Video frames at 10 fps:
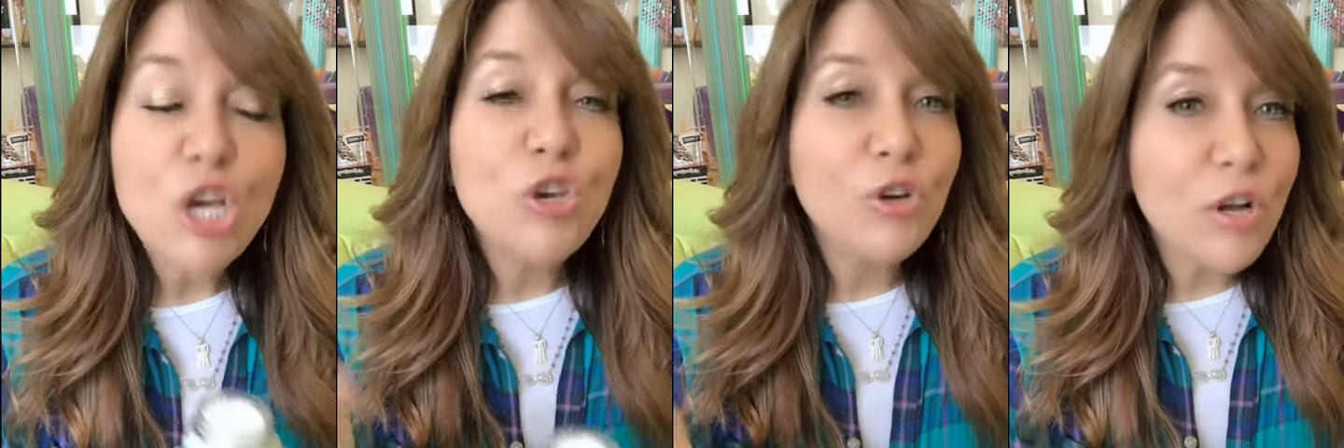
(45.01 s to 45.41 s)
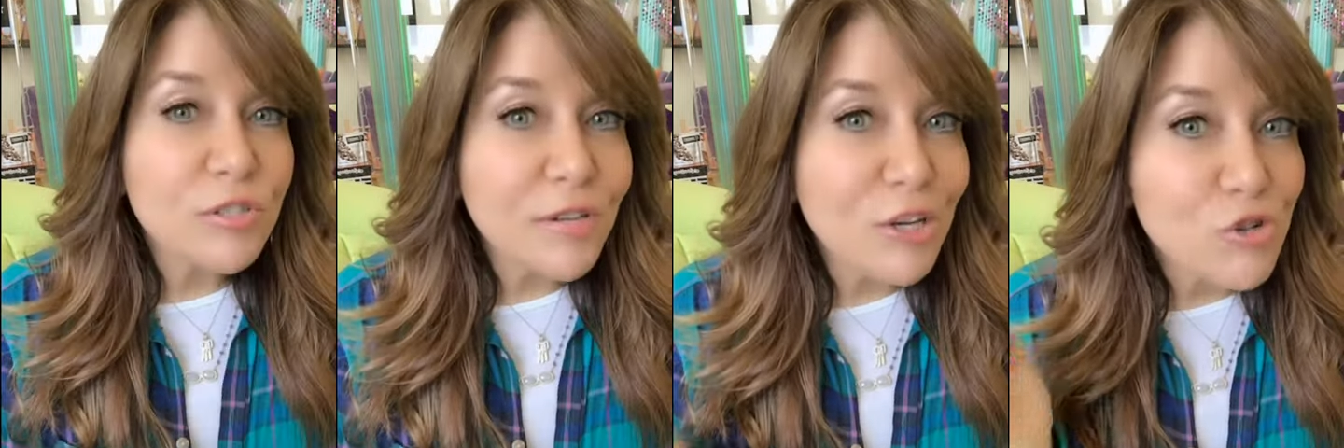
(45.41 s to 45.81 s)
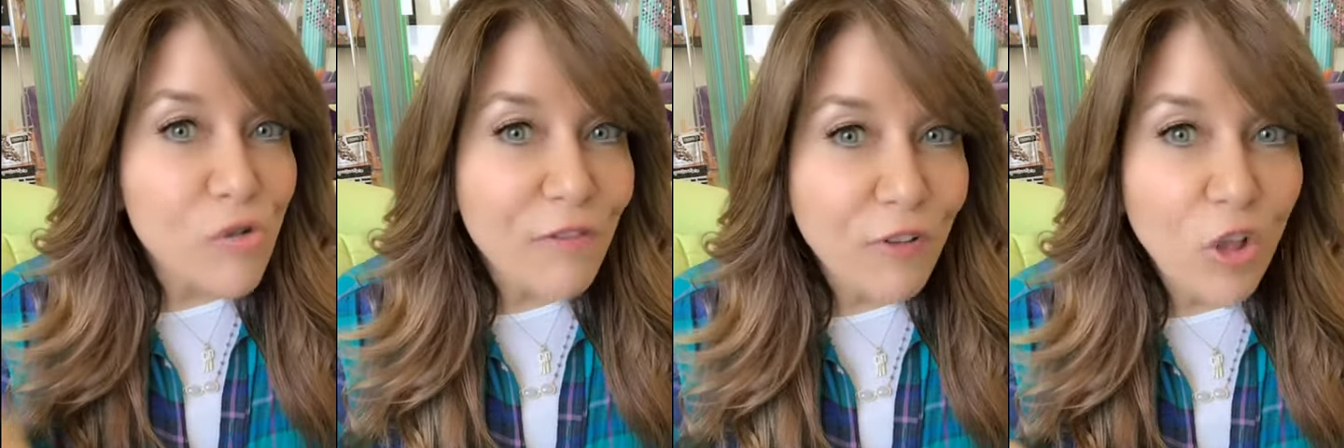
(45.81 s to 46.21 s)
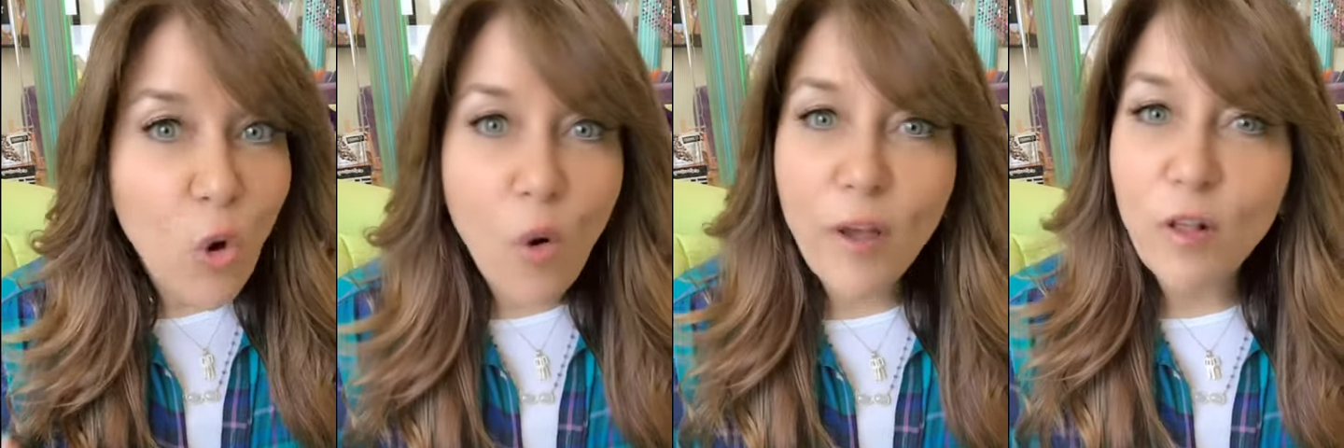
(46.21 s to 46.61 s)
You could also get truffle
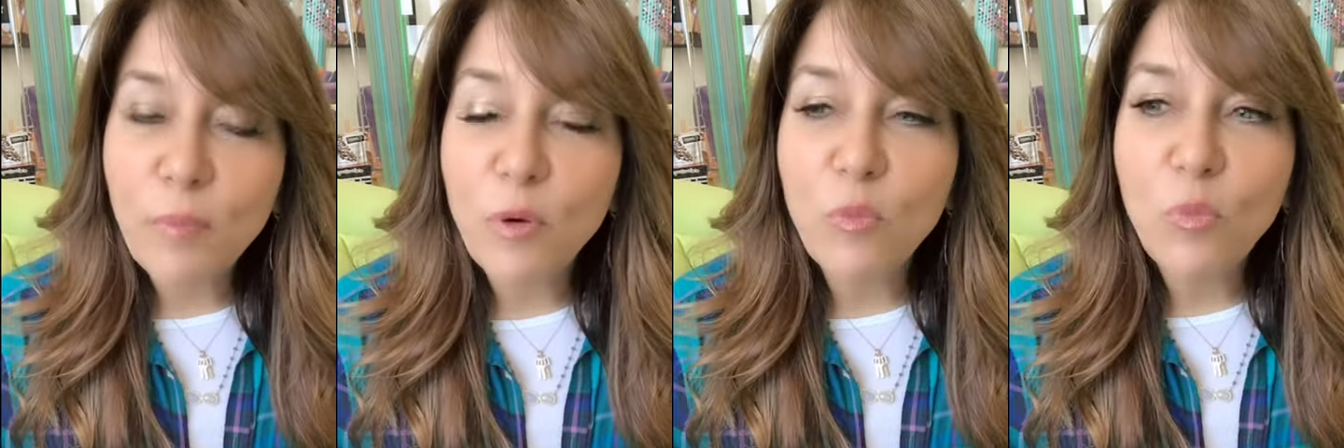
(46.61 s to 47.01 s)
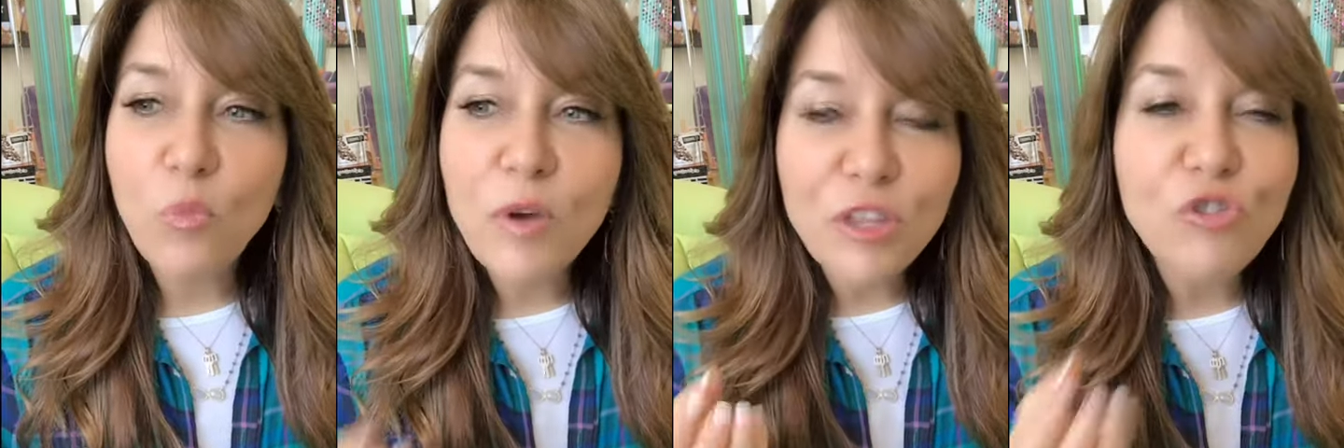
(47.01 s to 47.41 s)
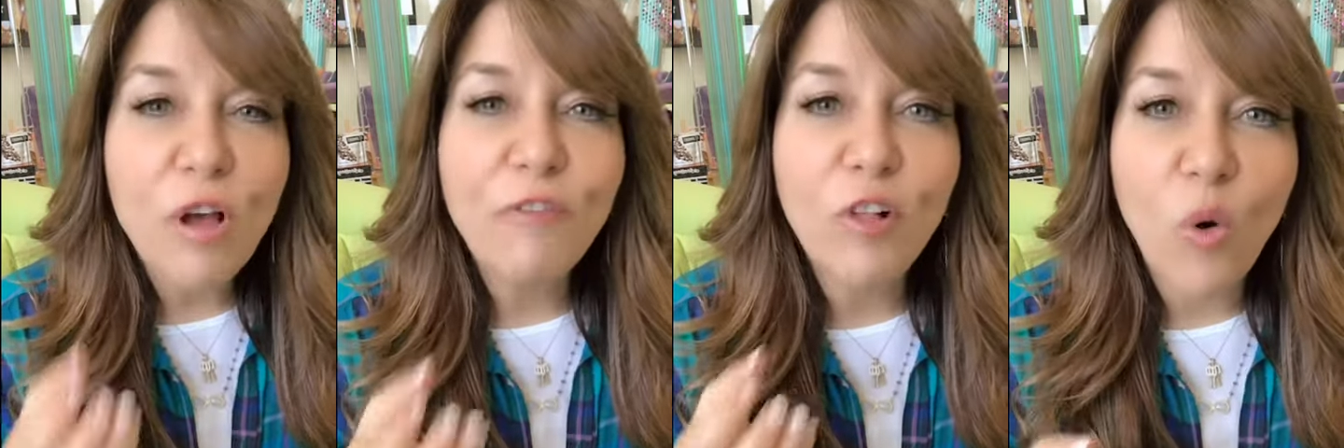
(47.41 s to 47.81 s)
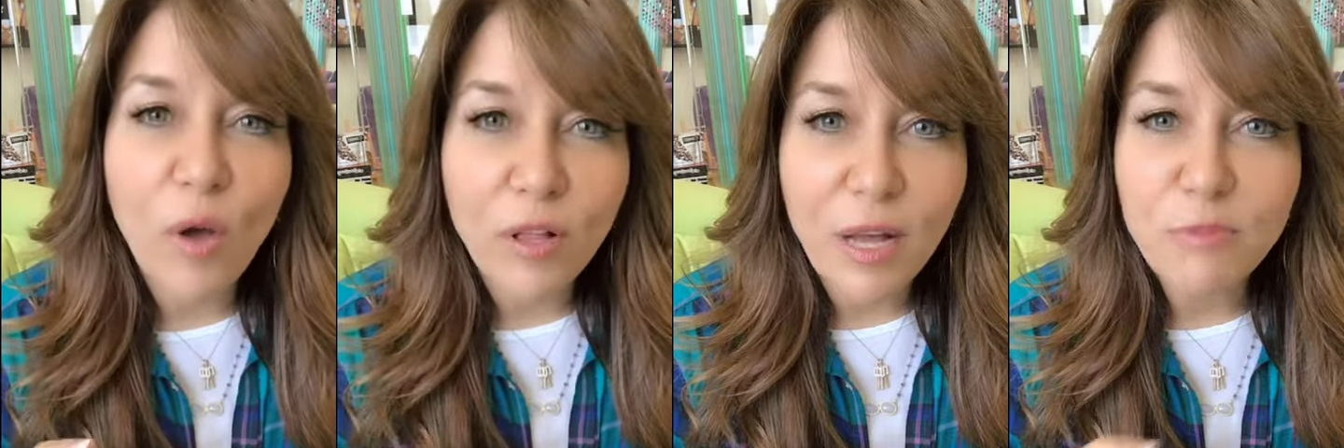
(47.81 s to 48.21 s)
oil, but with truffle
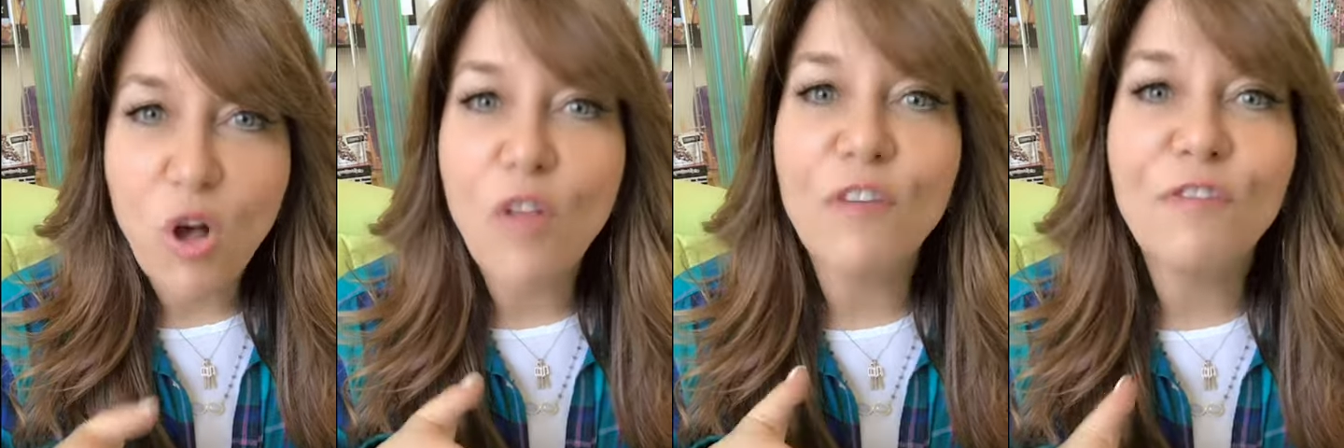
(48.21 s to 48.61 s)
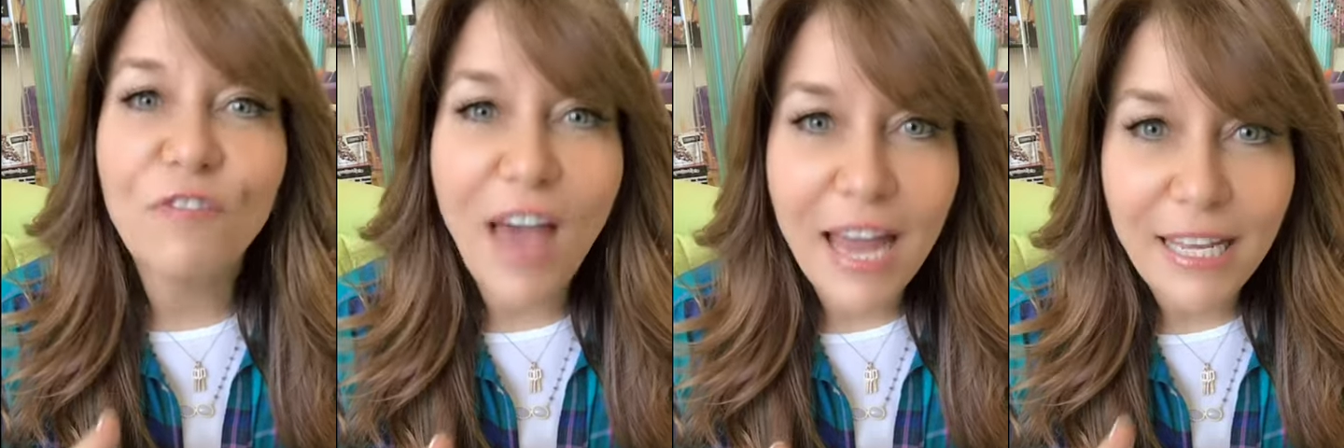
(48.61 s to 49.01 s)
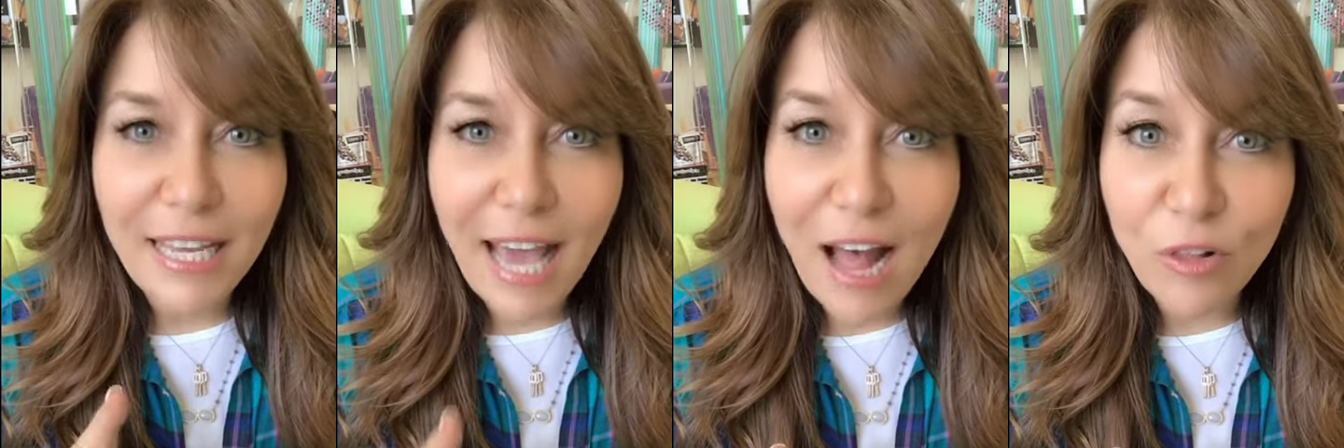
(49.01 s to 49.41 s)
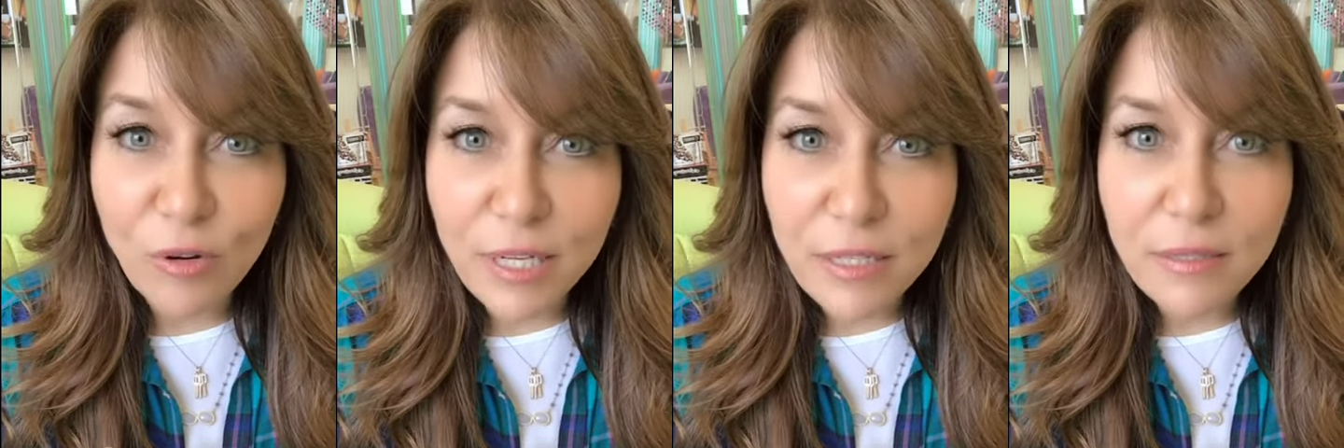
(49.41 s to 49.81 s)
oil comes all the fatty
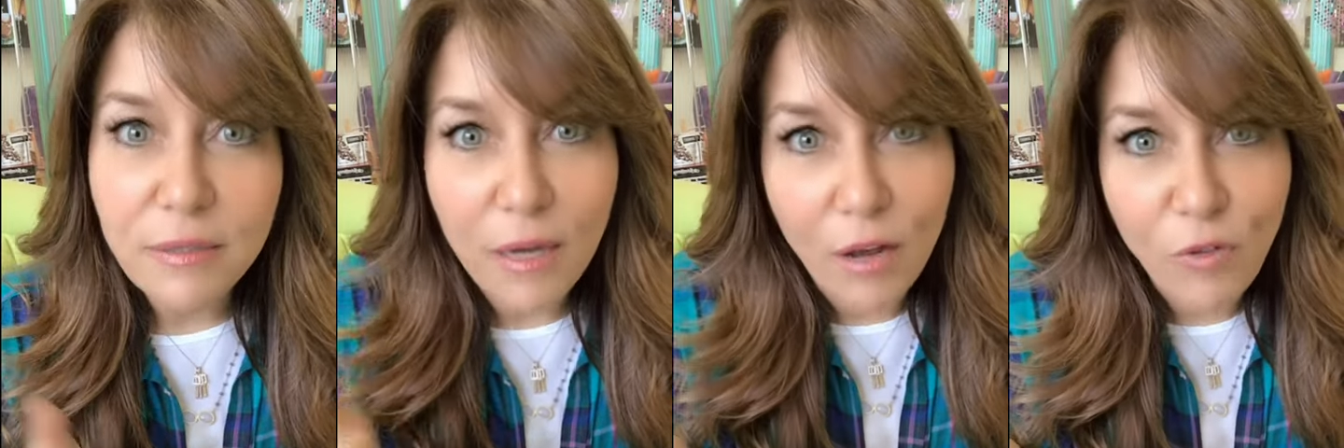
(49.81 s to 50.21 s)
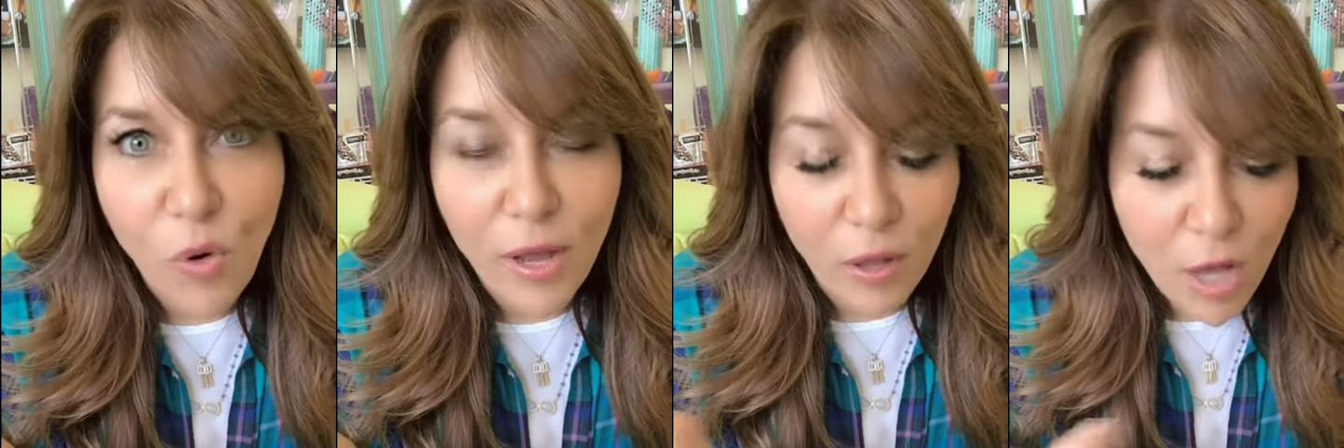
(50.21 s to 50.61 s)
calories of oil.